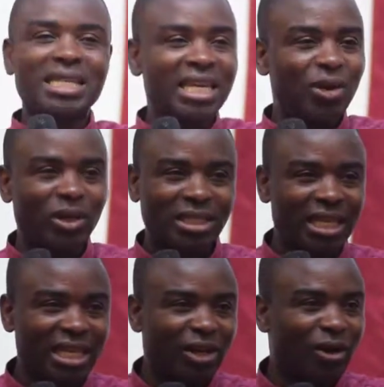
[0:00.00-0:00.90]
thing he was
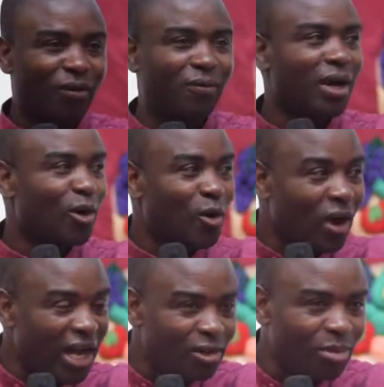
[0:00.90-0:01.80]
thinking of,
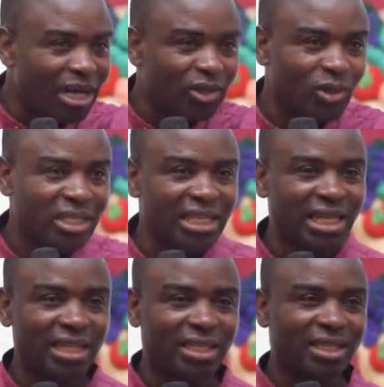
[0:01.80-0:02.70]
go and buy
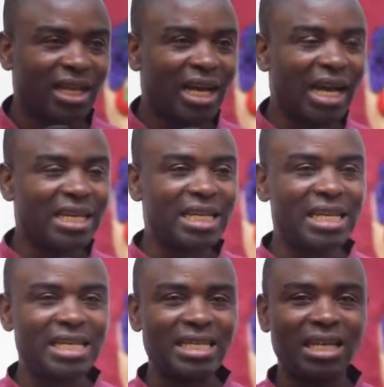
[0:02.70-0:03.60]
sausages
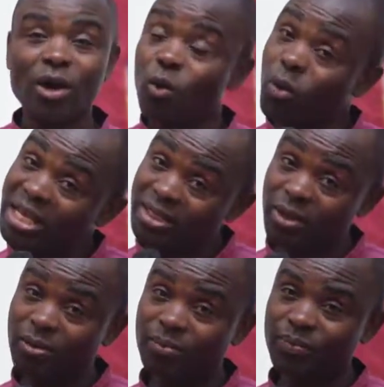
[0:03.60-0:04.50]
and eat.
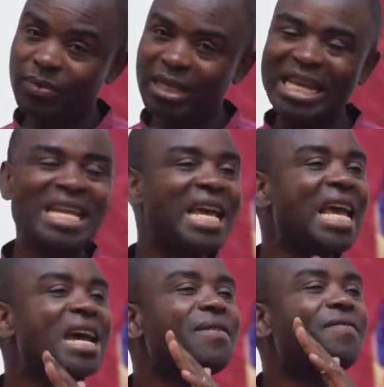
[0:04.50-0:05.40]
Wisdom. In
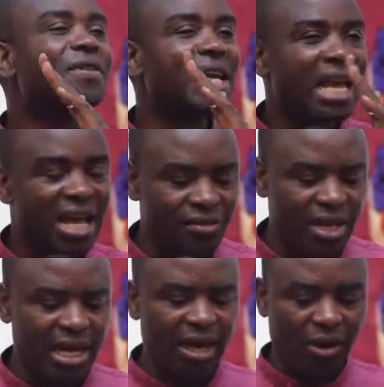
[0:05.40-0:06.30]
every
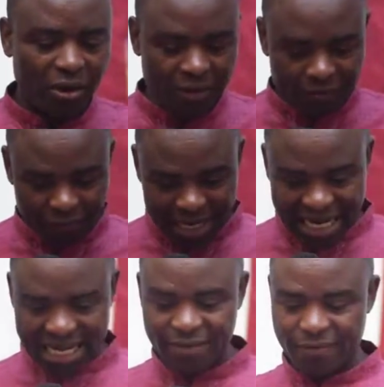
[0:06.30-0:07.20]
area of
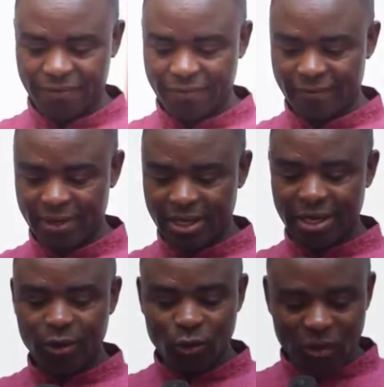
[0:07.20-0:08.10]
life,
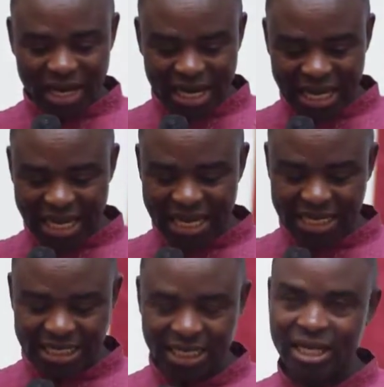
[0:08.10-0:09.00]
we
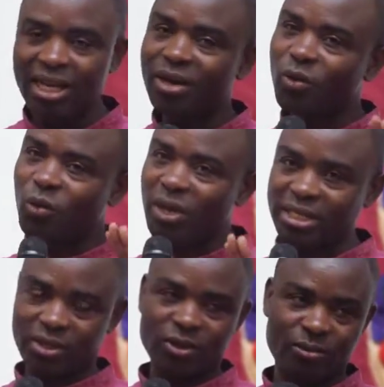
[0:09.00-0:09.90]
need
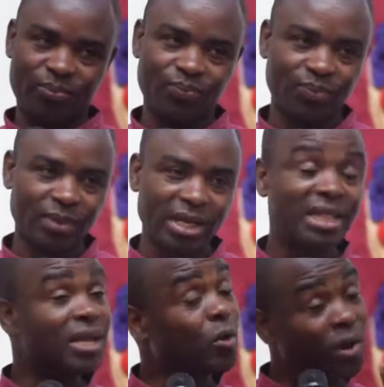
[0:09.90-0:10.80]
wisdom.
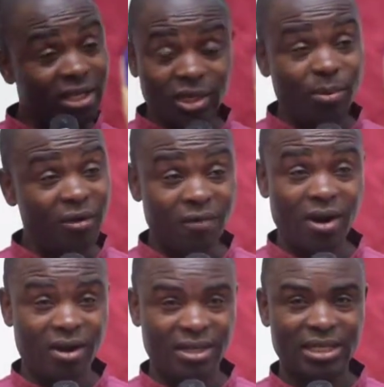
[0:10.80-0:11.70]
The wisdom of
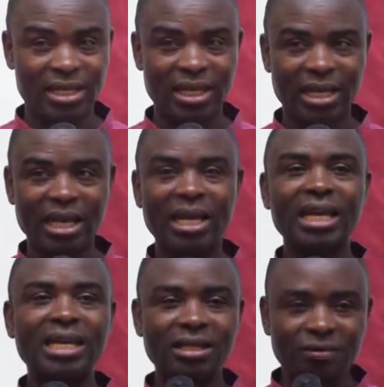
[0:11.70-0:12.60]
God
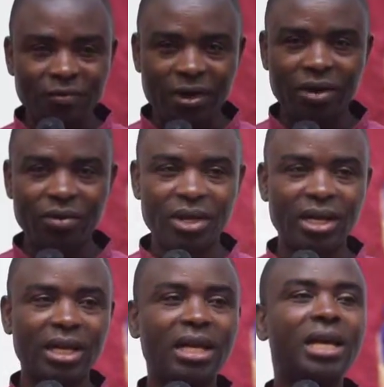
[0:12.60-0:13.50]
is
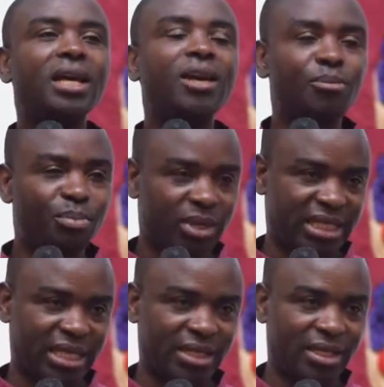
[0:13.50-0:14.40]
very important.